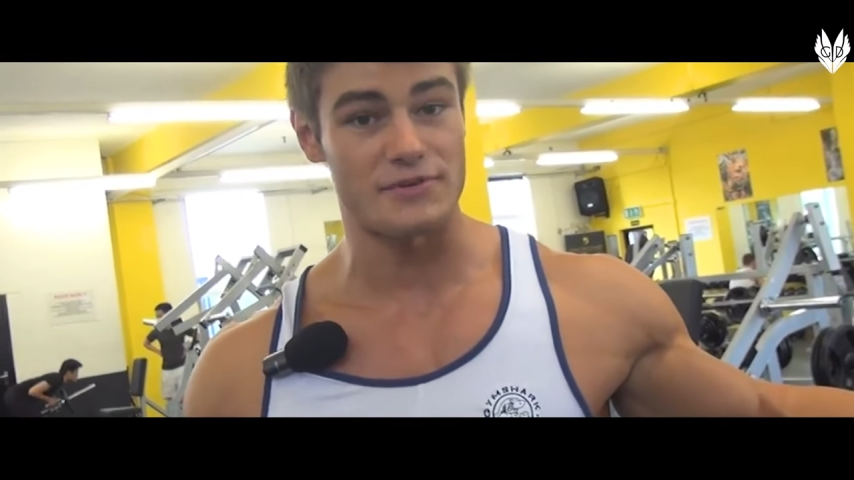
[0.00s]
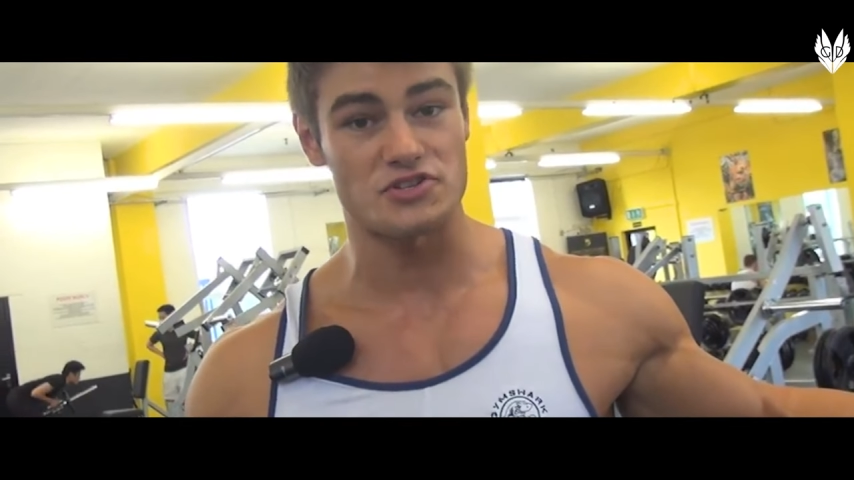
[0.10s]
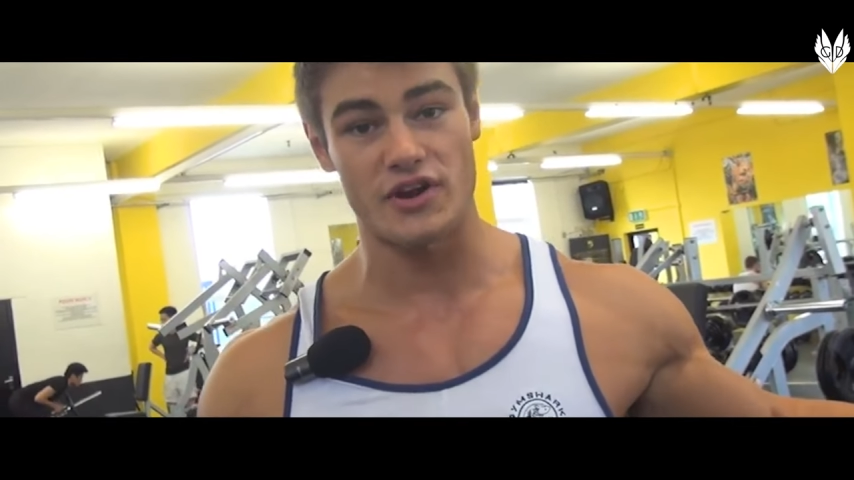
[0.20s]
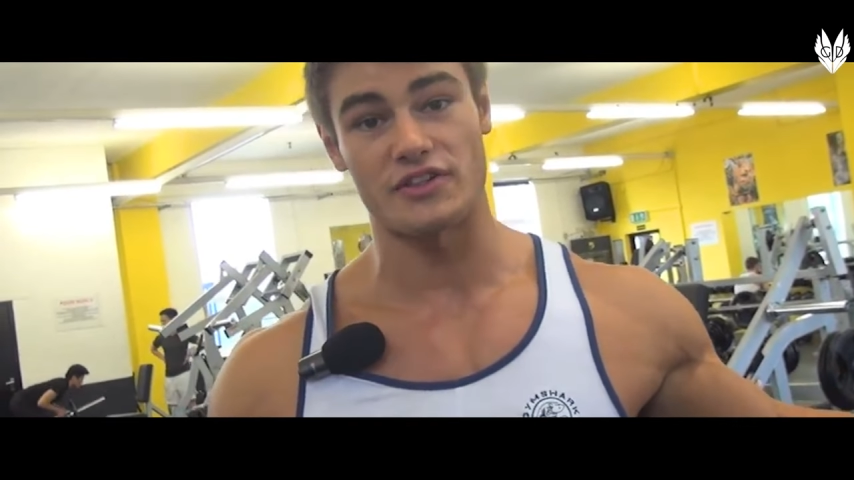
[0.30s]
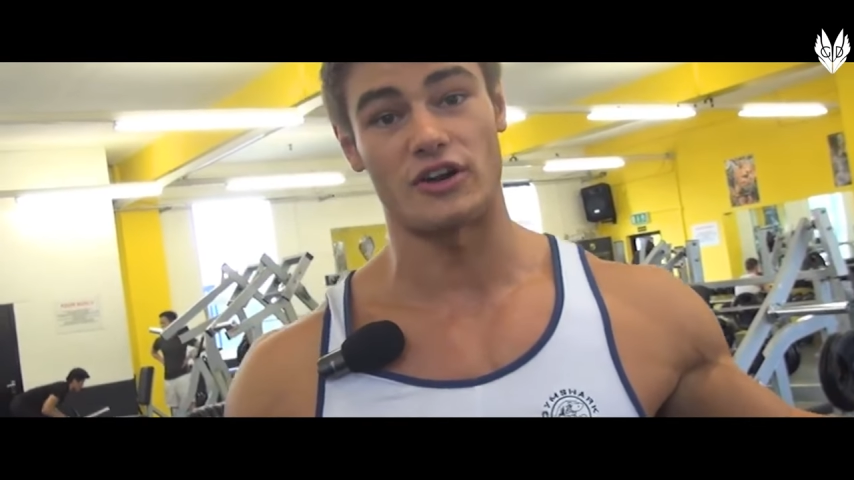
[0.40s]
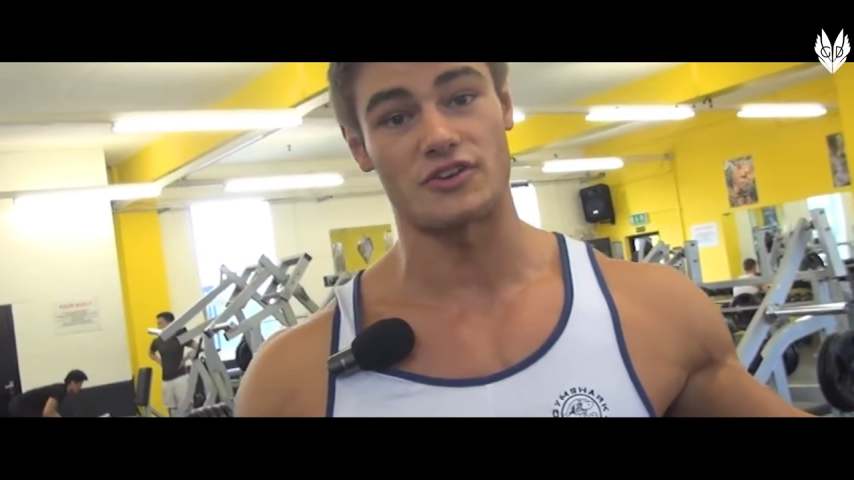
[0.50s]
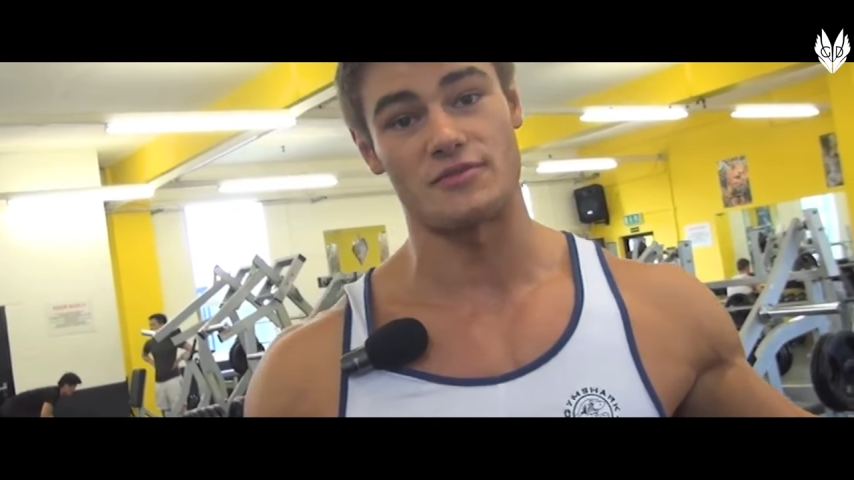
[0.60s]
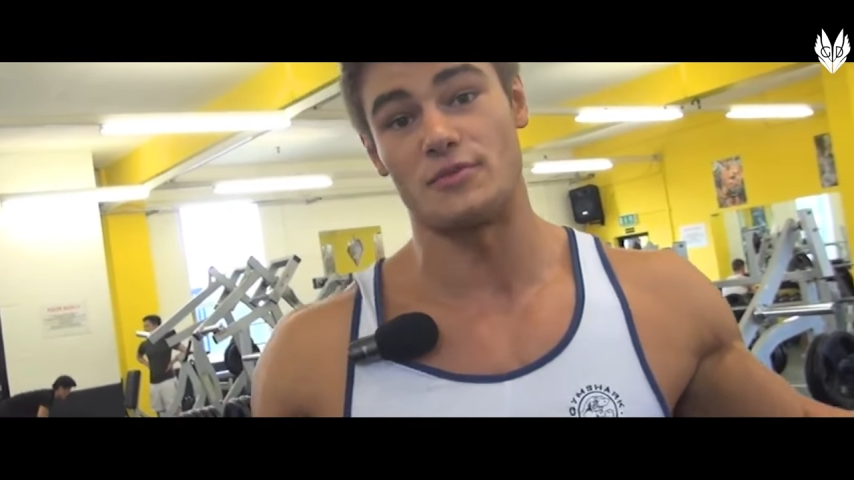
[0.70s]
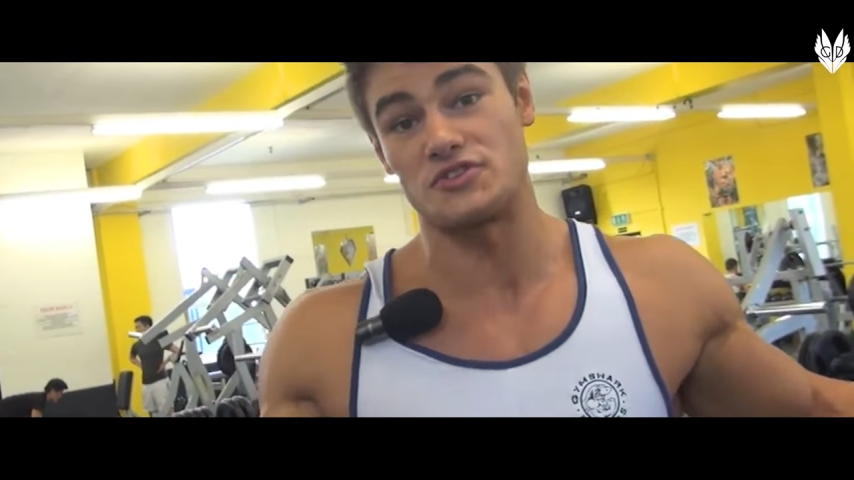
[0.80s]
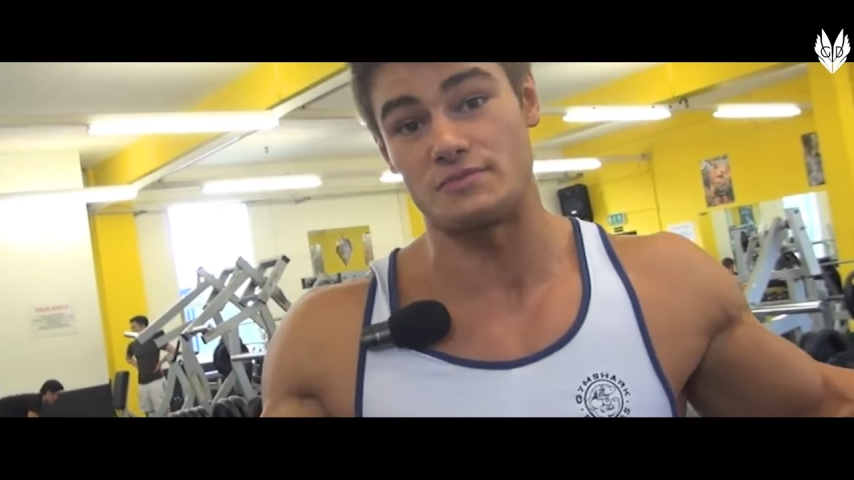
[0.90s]
I've been training
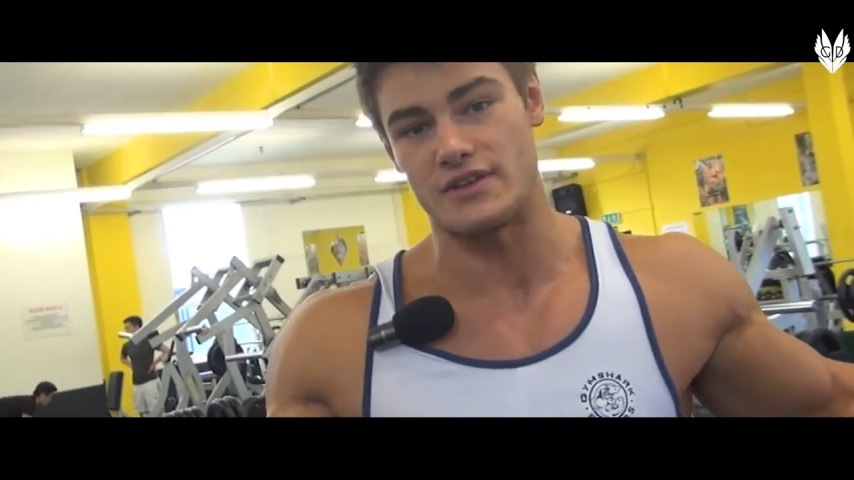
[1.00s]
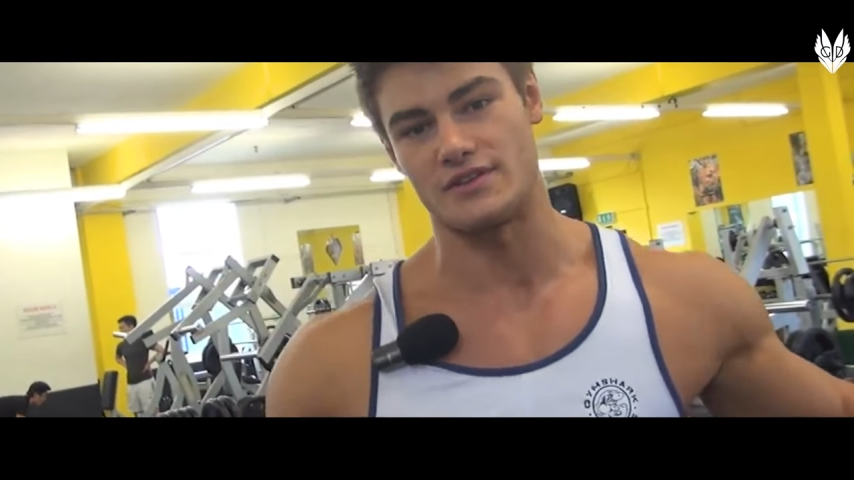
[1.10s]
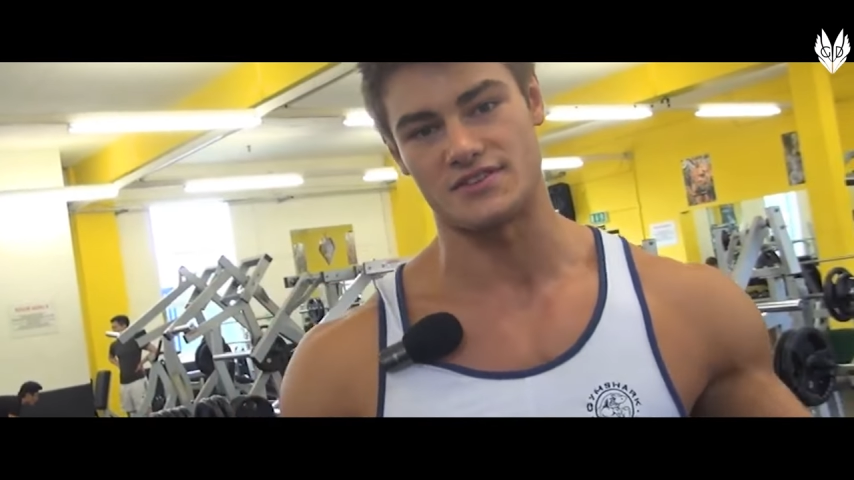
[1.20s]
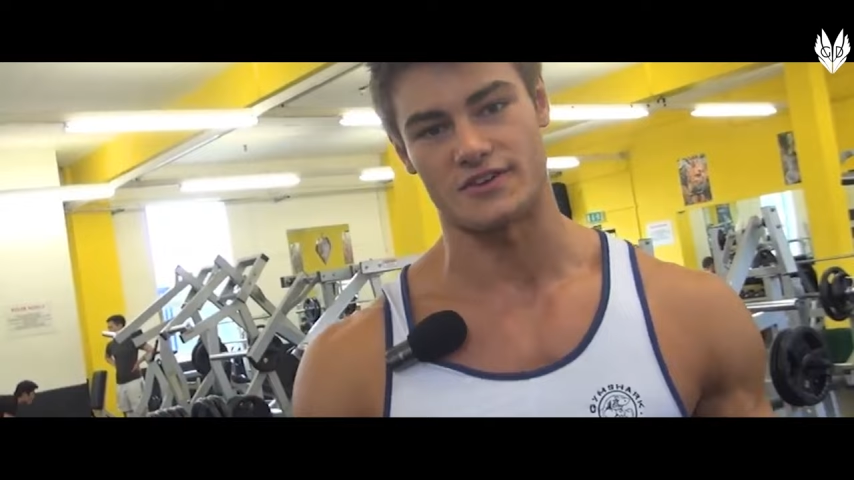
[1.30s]
longer than most men,